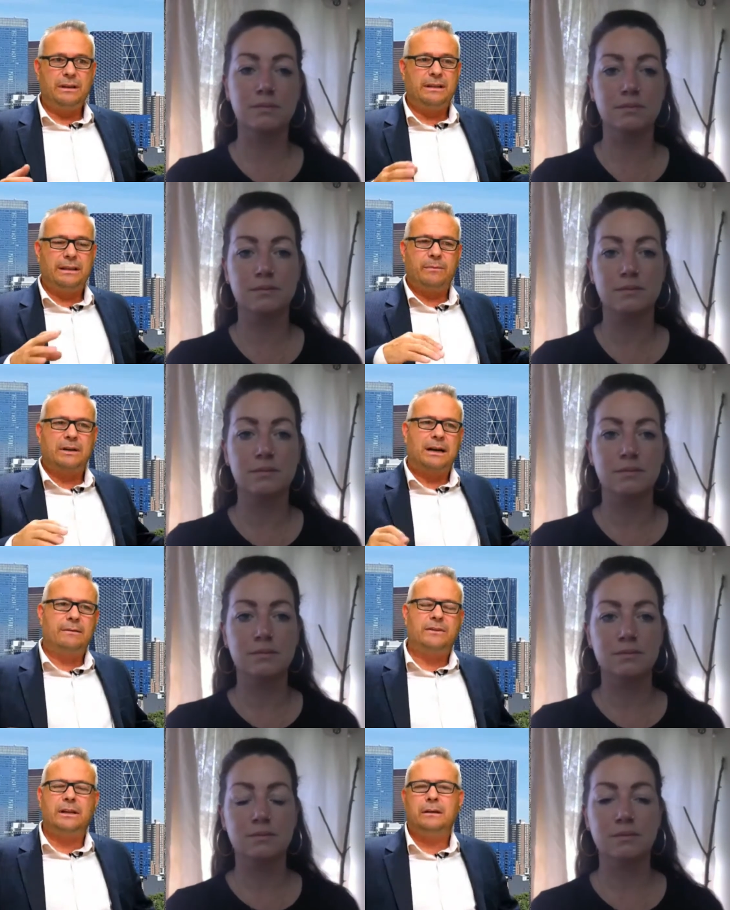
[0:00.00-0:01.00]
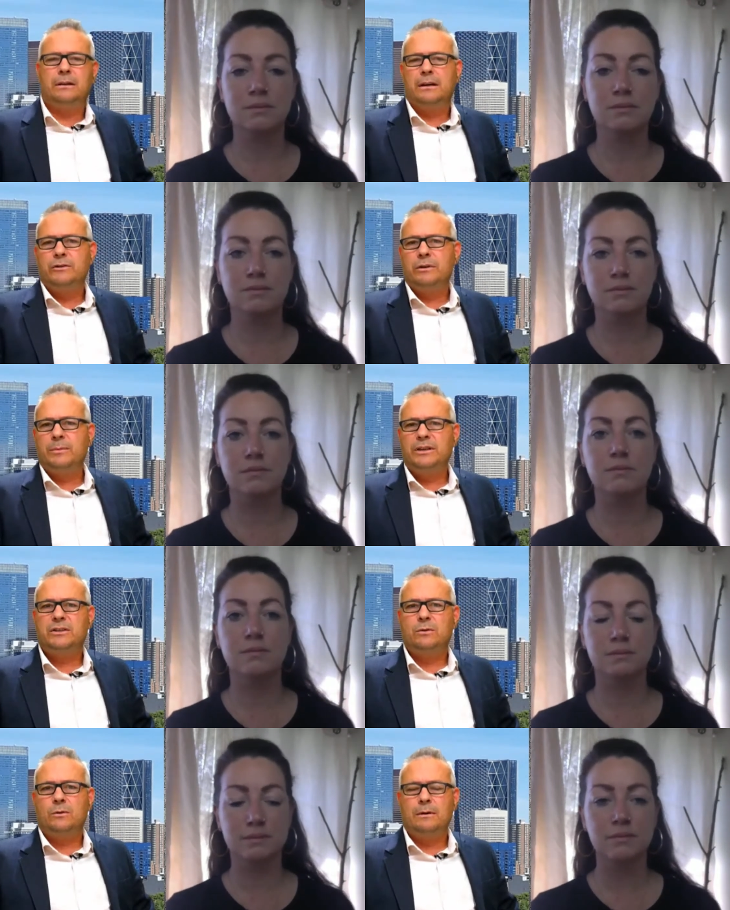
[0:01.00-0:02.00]
Speaker 1: they've been kind of taking the country by
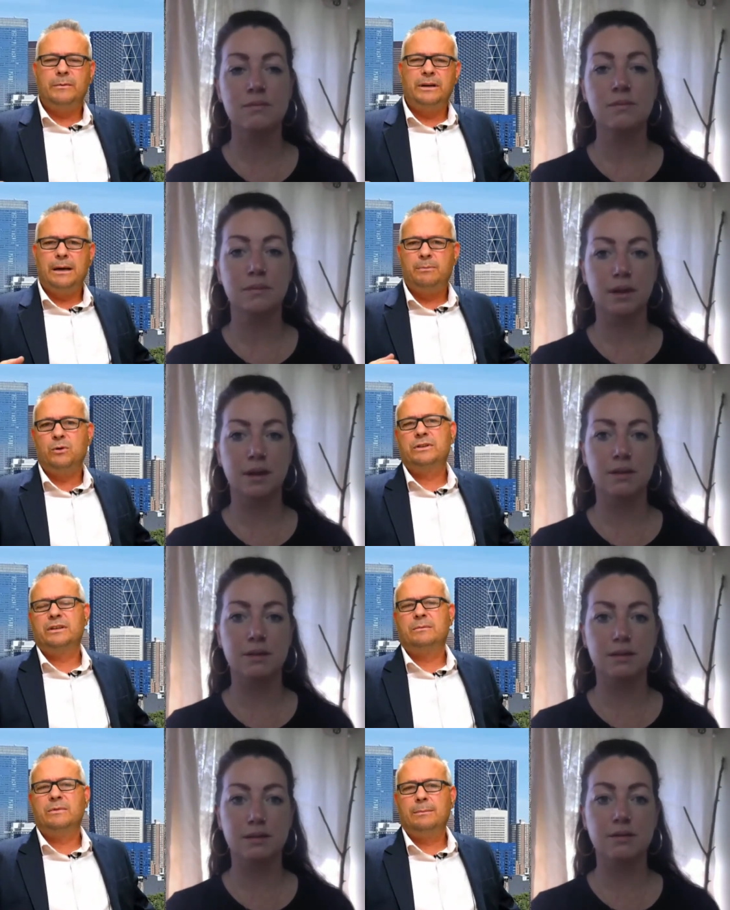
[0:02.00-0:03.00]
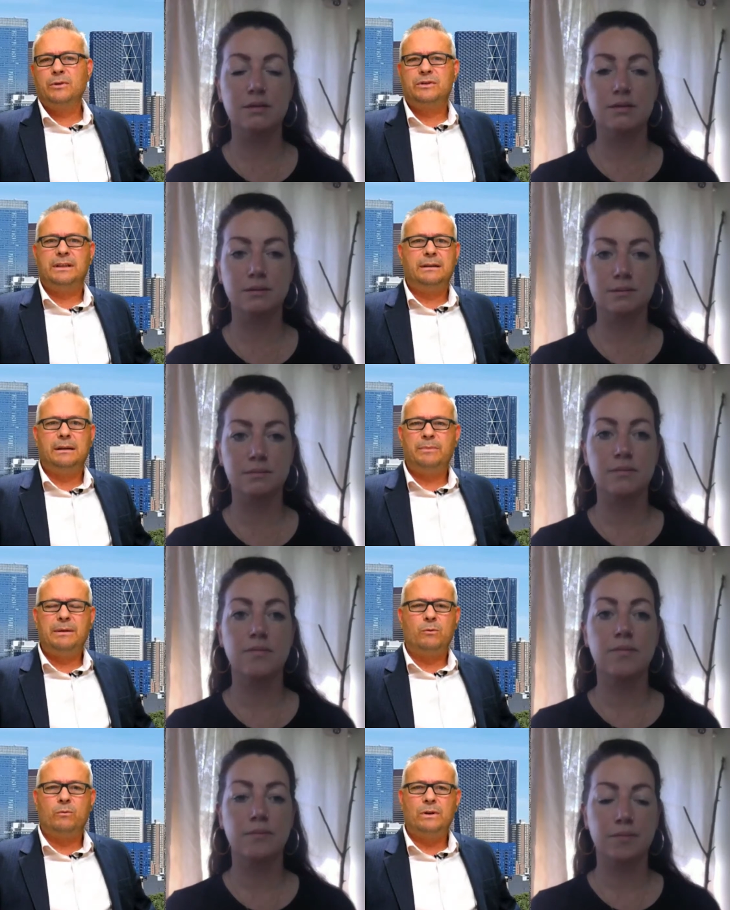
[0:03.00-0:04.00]
storm and, and posting some numbers that uh, people
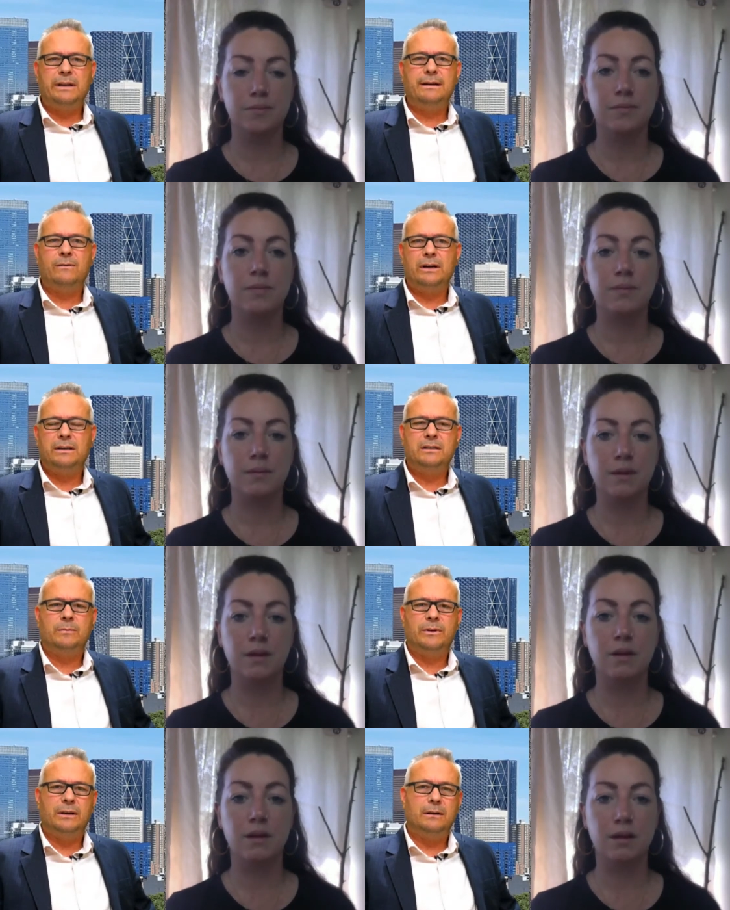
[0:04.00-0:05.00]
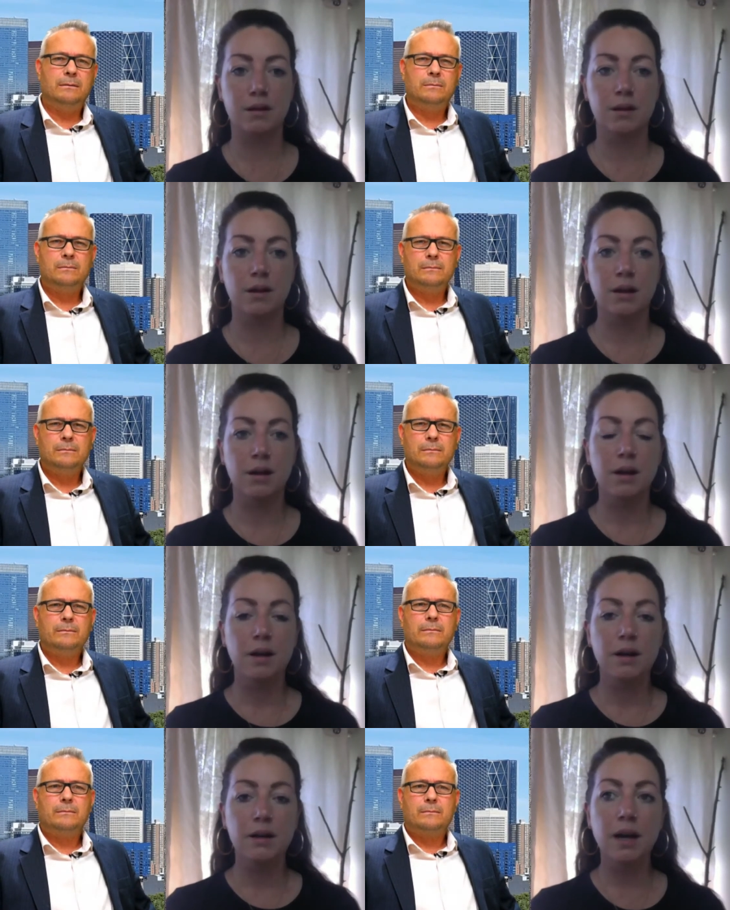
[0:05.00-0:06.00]
really never anticipated.
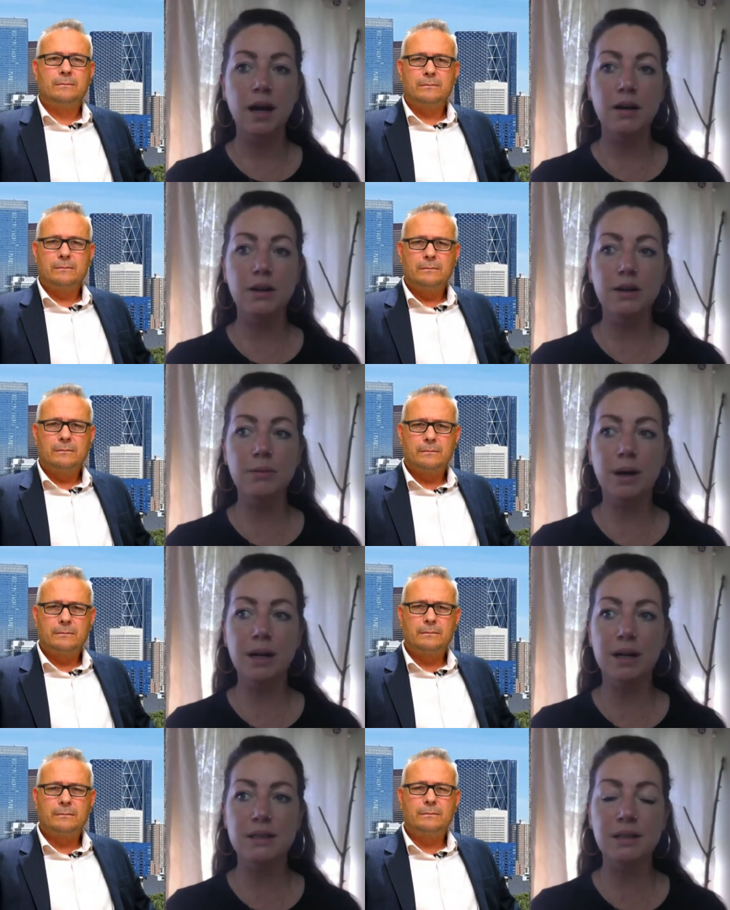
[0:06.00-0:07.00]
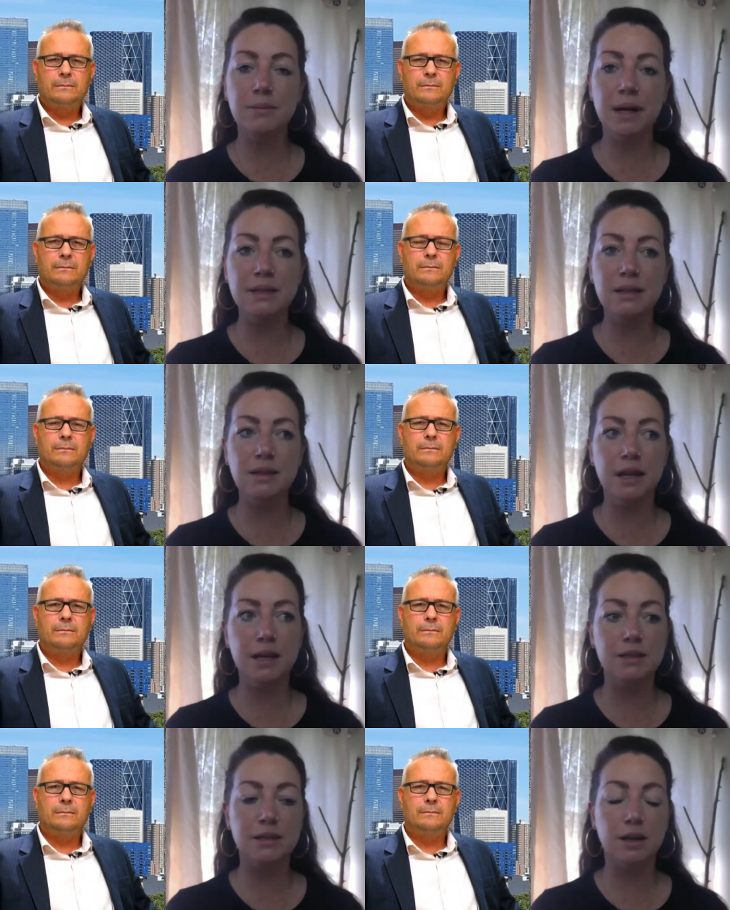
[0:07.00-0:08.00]
Speaker 2: Yeah, you know what? It's an amazing thing.
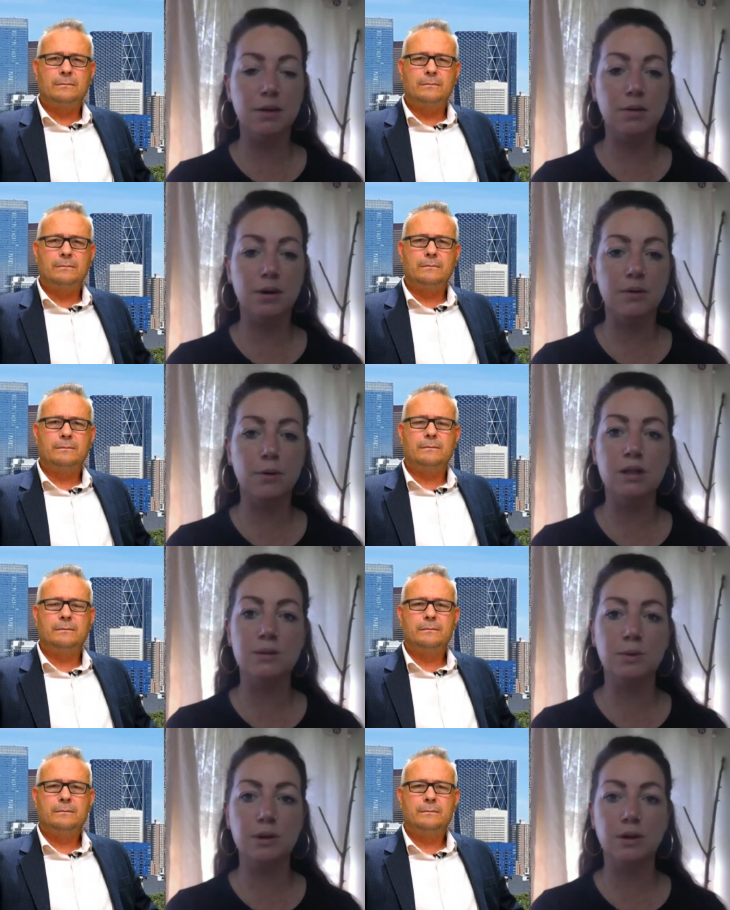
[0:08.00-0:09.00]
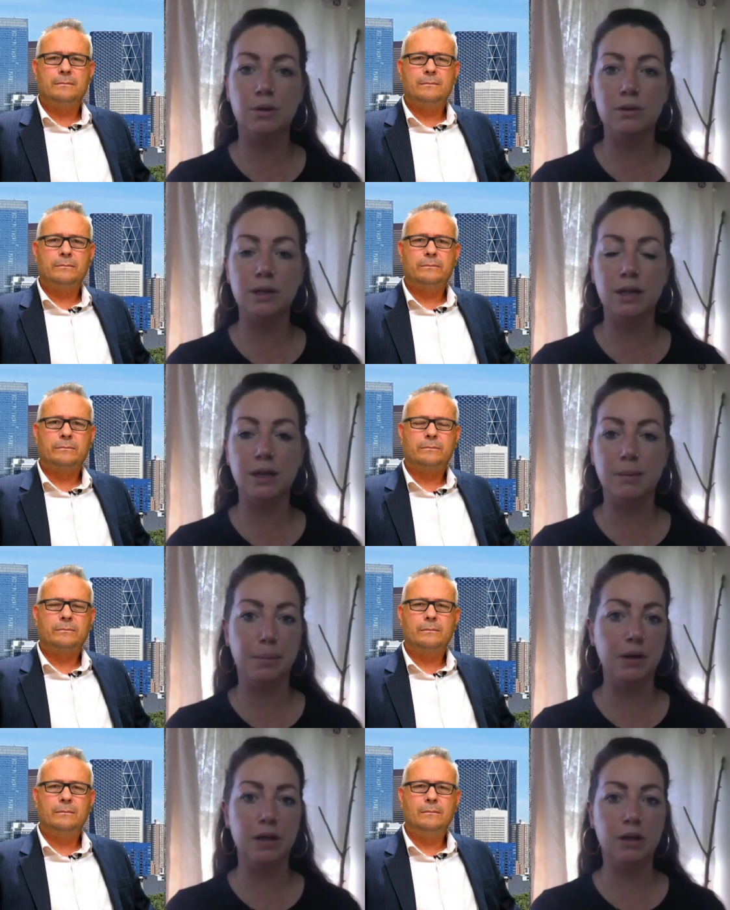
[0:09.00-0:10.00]
So, of course, we're the only
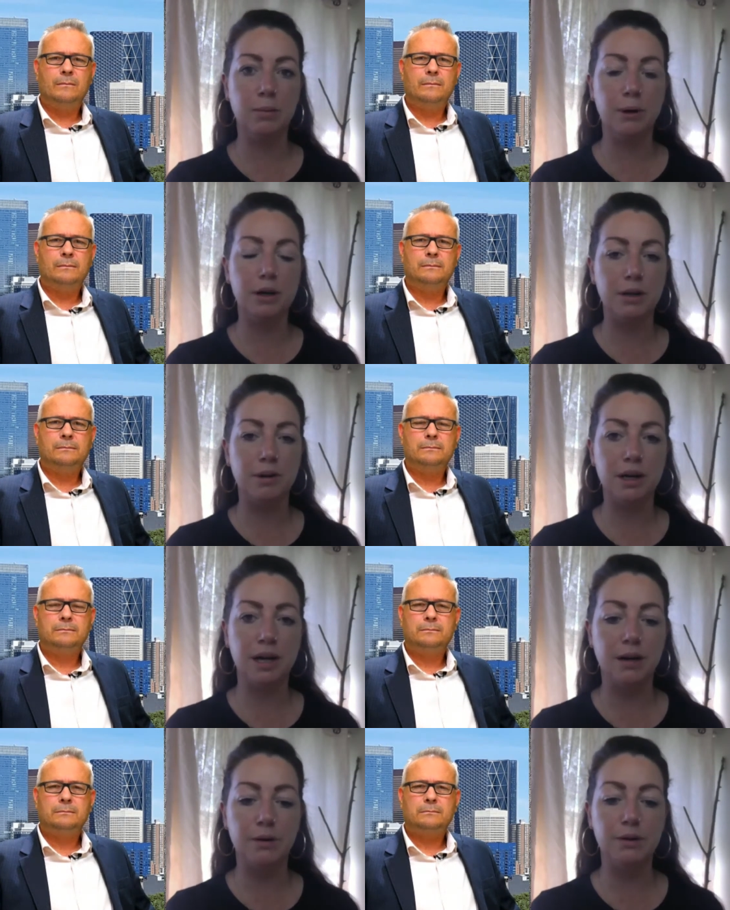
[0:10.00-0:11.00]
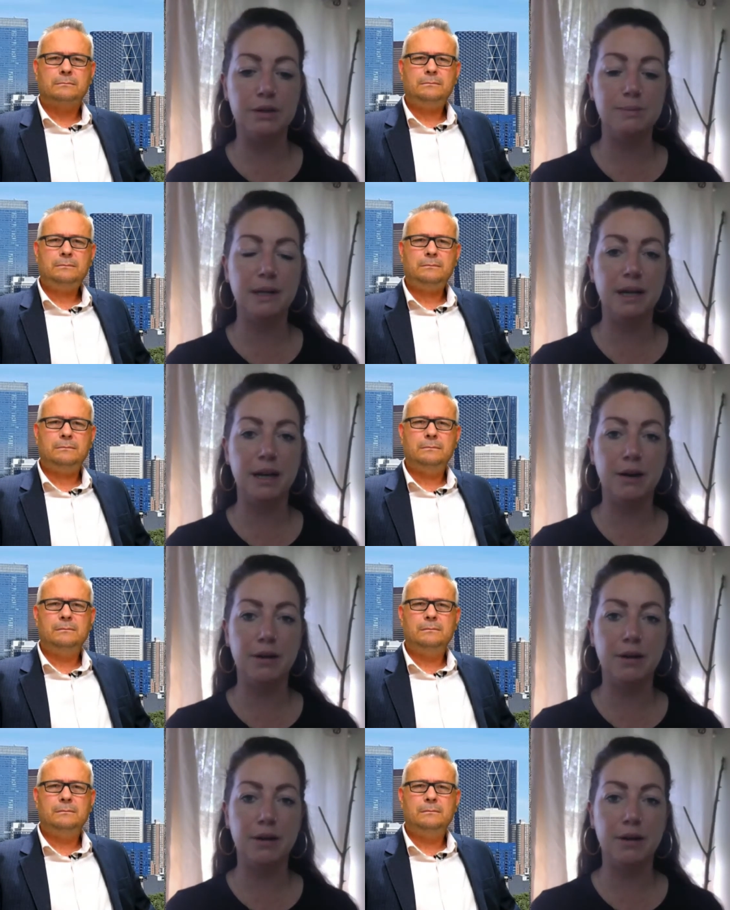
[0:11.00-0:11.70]
political party right now who's speaking out